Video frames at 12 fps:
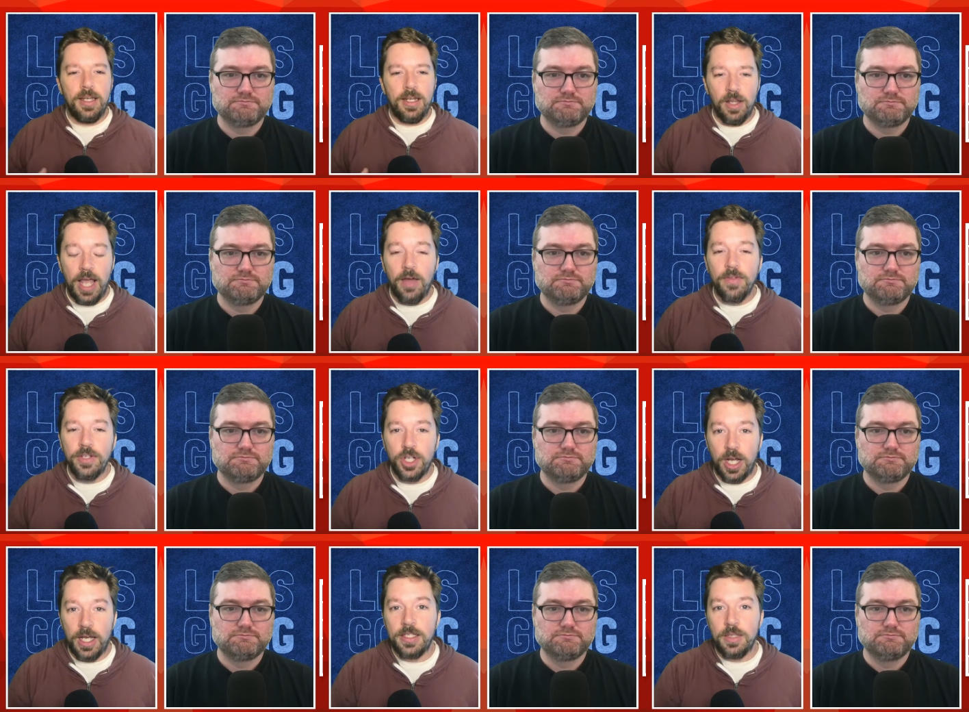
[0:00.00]
Speaker 1: and allow the
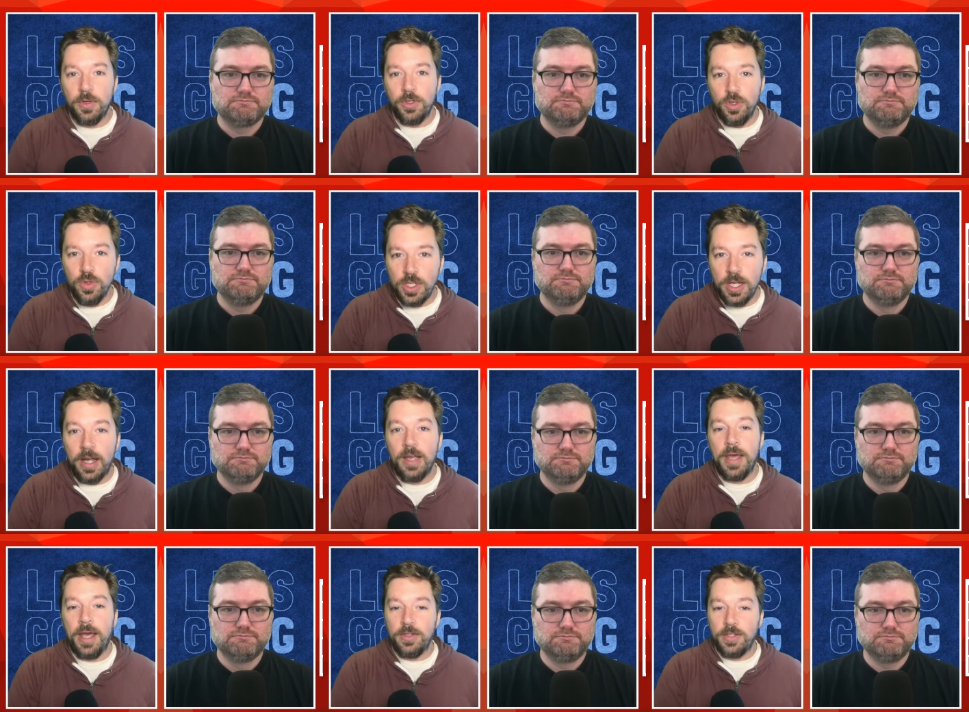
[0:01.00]
Giants to be able to use
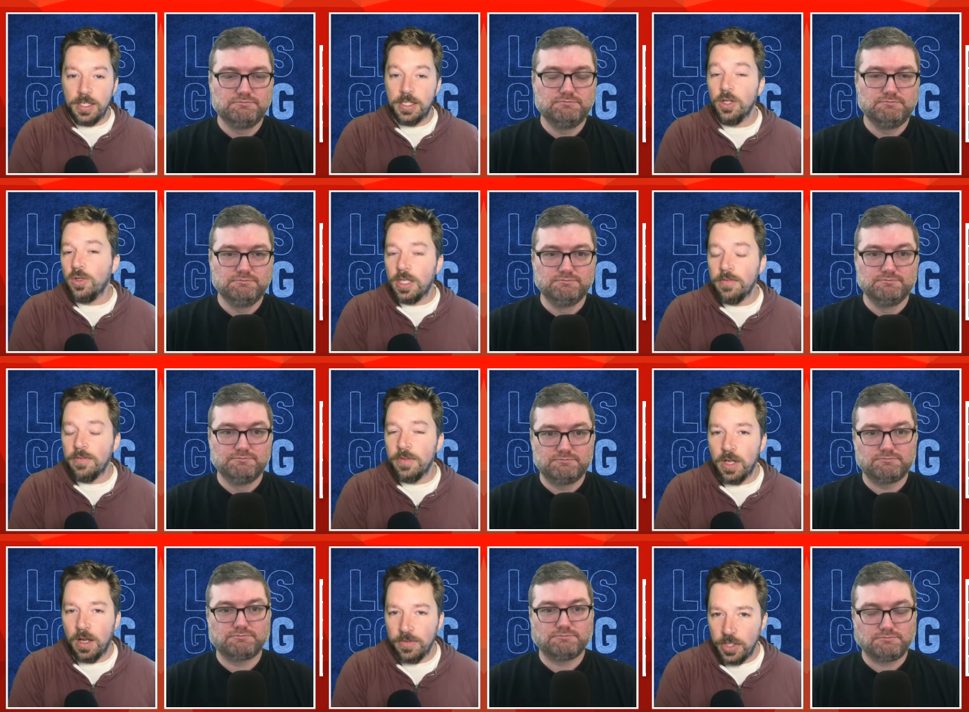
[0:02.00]
timeouts and still give
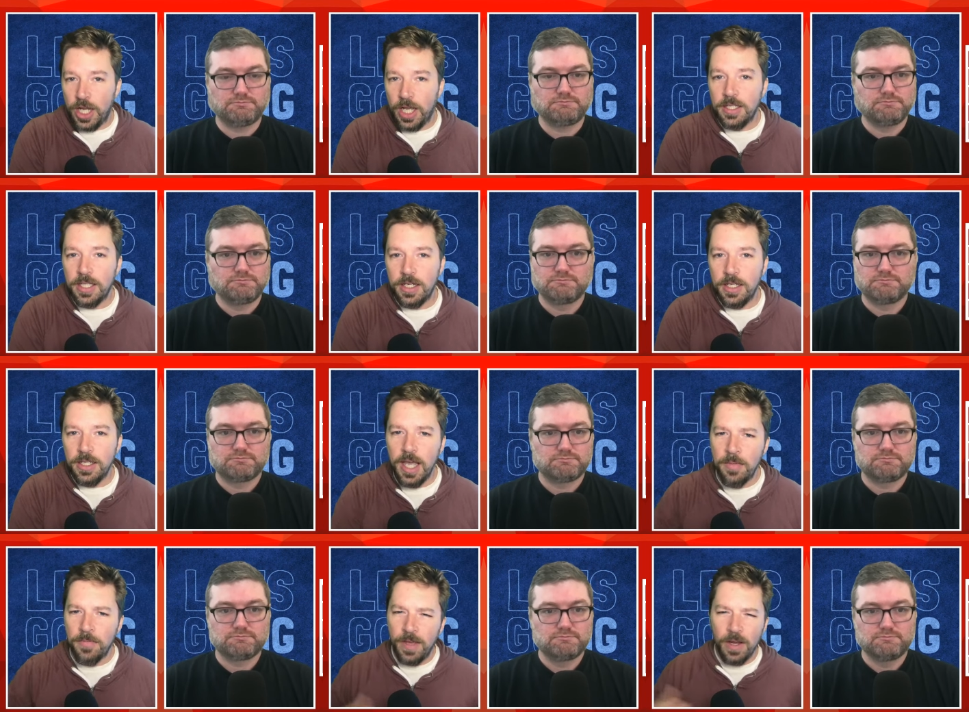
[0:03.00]
themselves a chance at the end of the
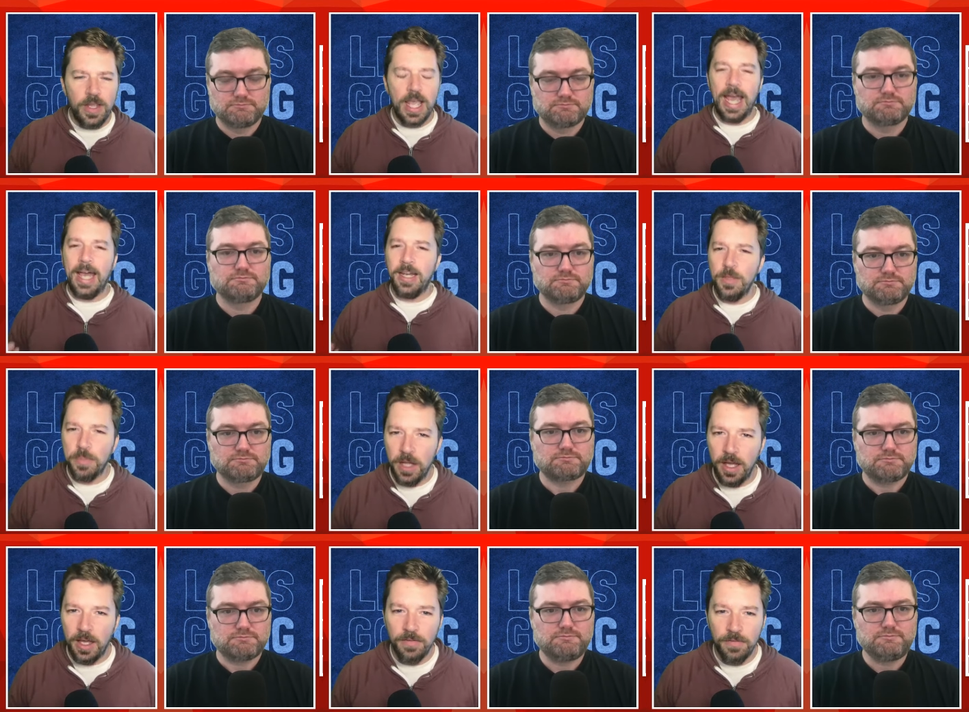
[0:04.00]
game. Very heady
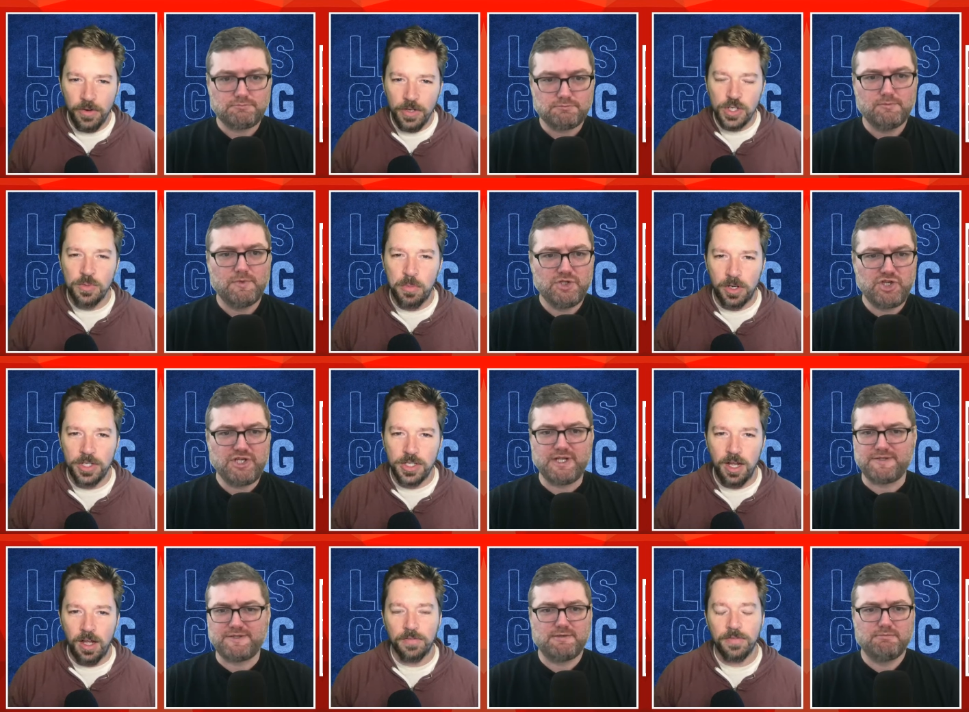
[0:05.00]
play. Very smart
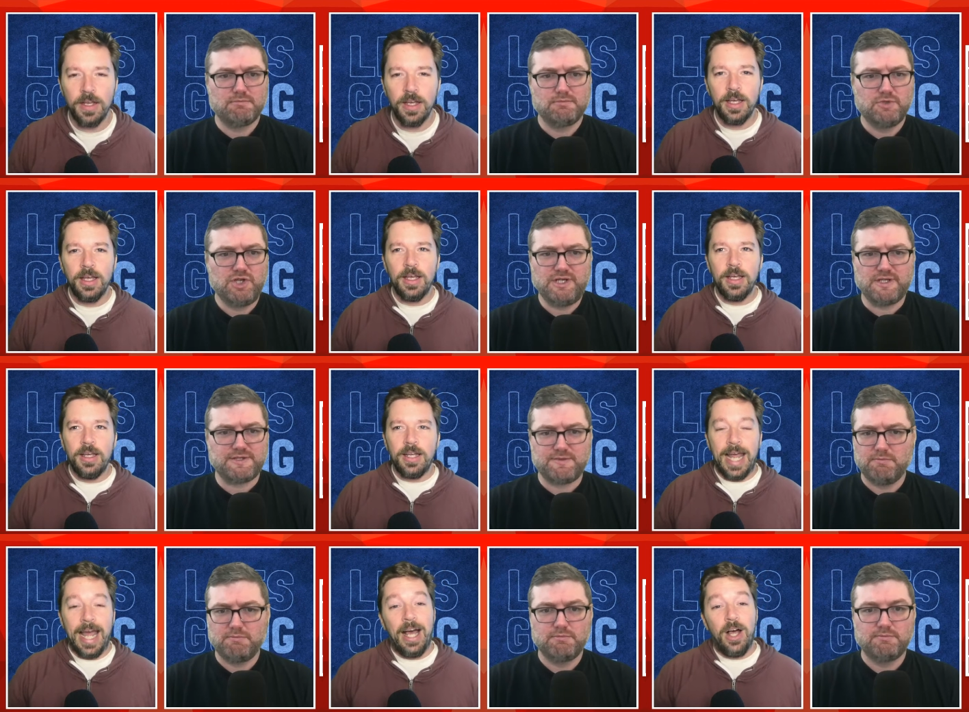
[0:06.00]
Speaker 2: stuff. Genius.
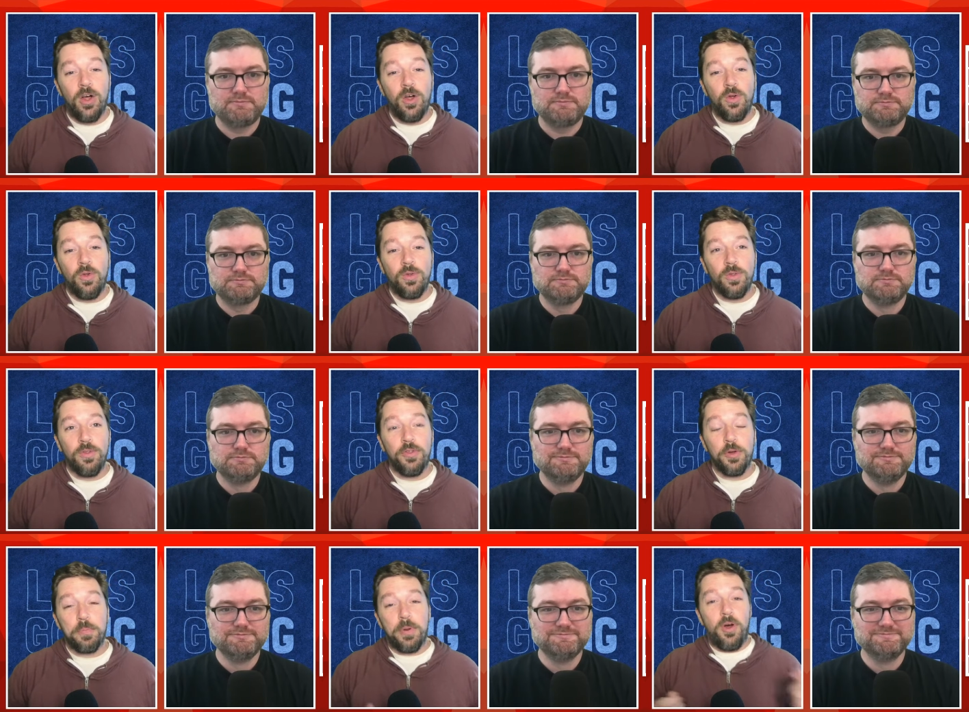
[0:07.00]
Speaker 1: Now,
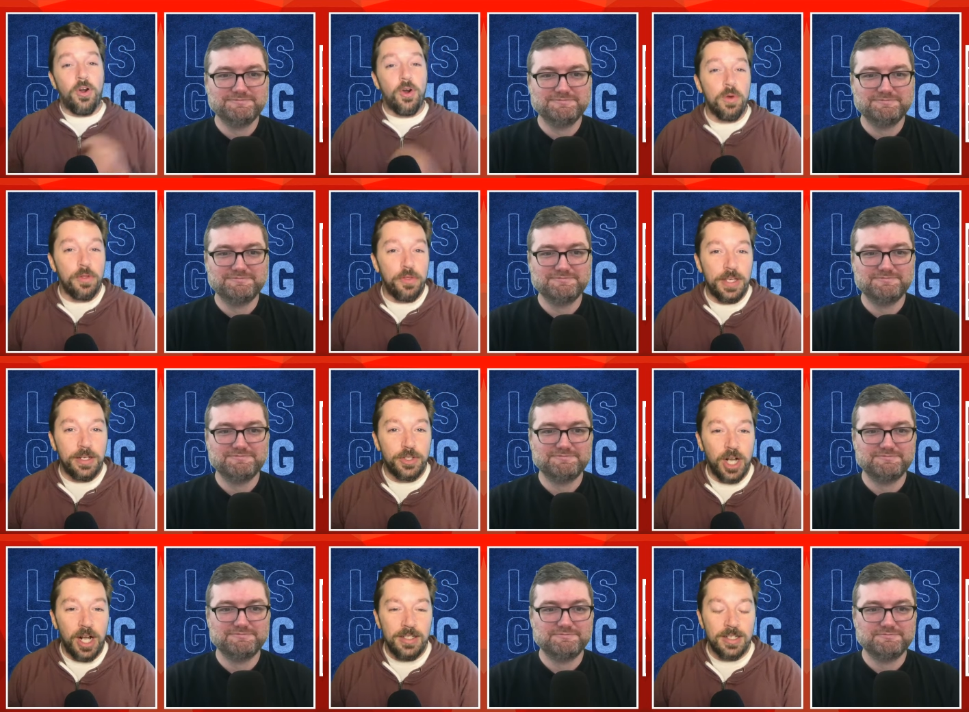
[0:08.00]
the part where Theo
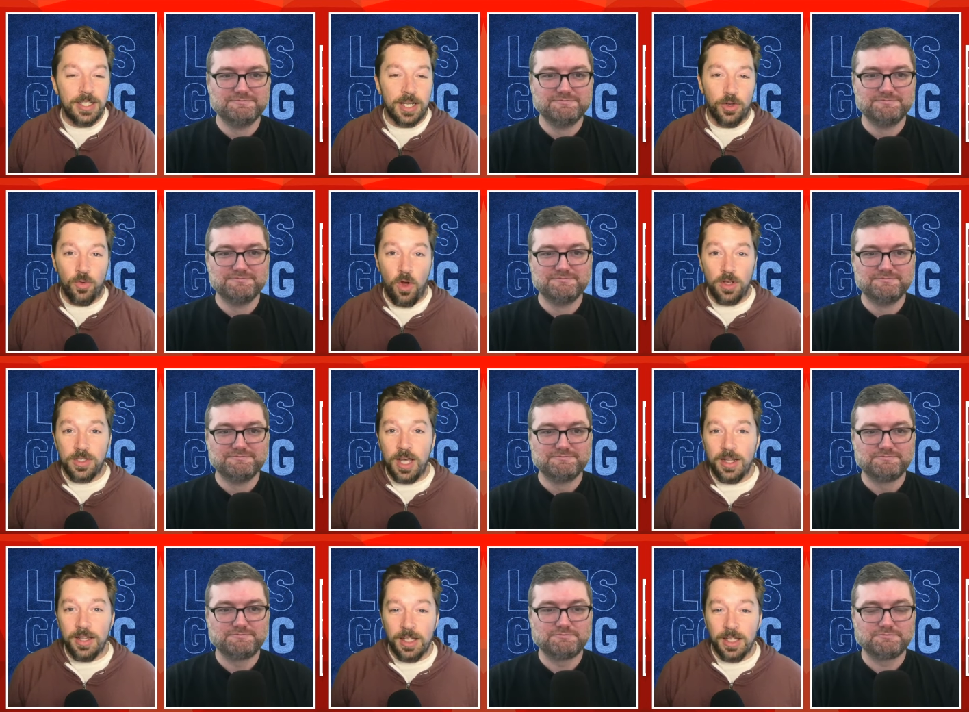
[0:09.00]
Johnson is on the wrong
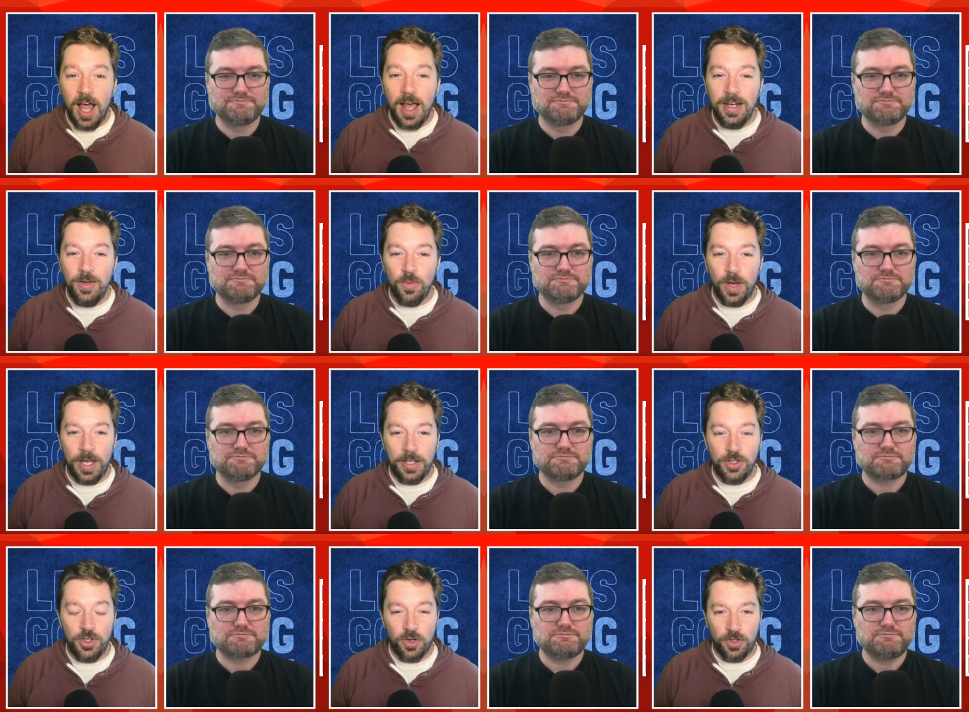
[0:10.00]
side of the line
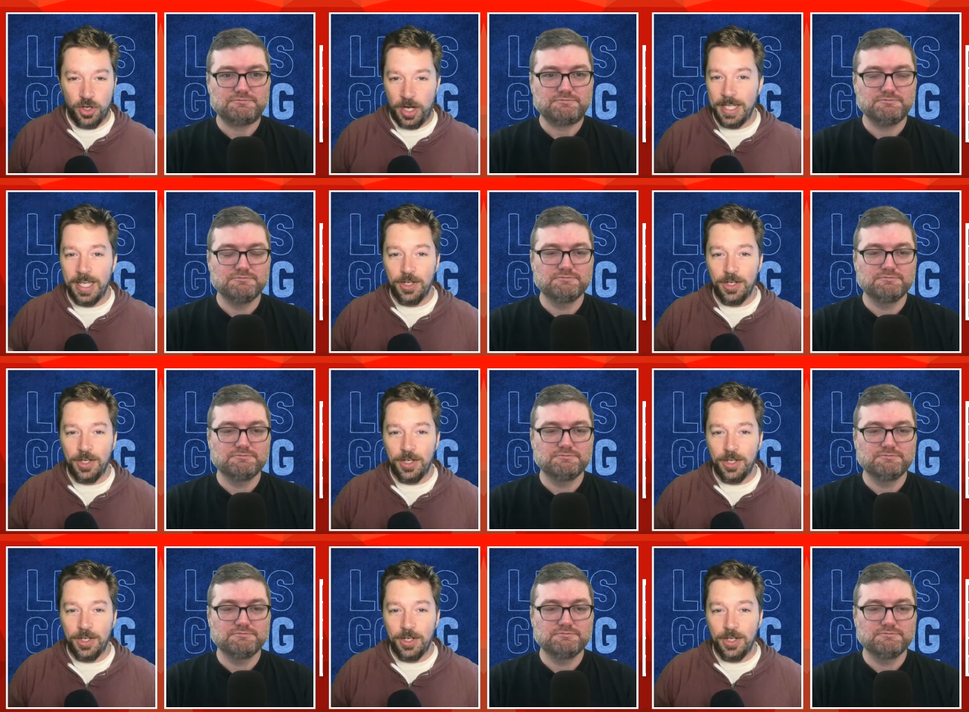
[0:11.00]
when you're trying to get